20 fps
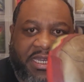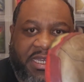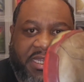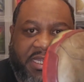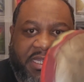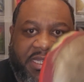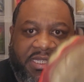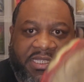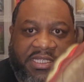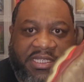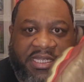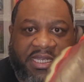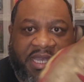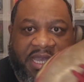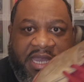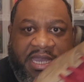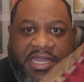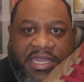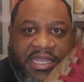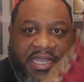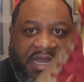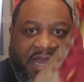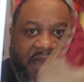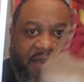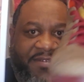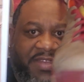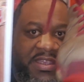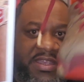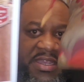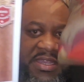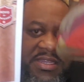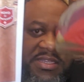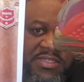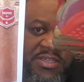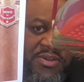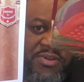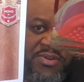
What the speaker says: these 11 years